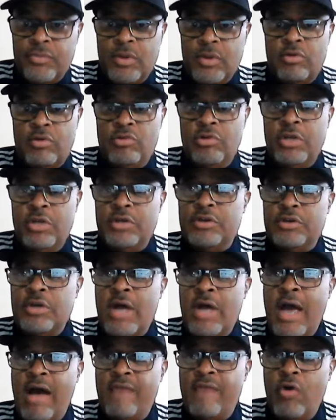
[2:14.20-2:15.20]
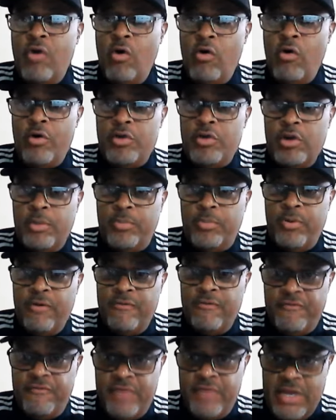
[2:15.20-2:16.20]
You need to have all your
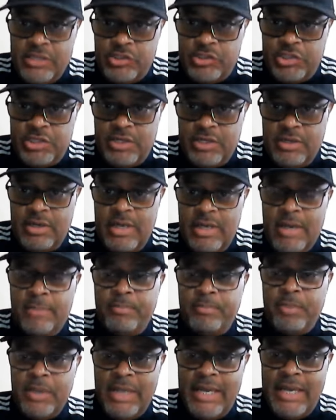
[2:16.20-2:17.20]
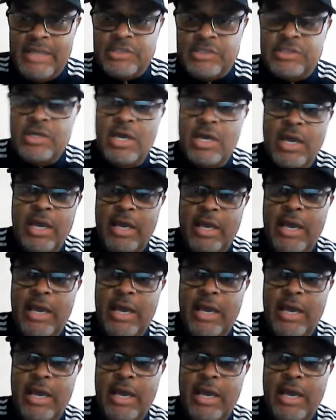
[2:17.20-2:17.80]
prevention in place.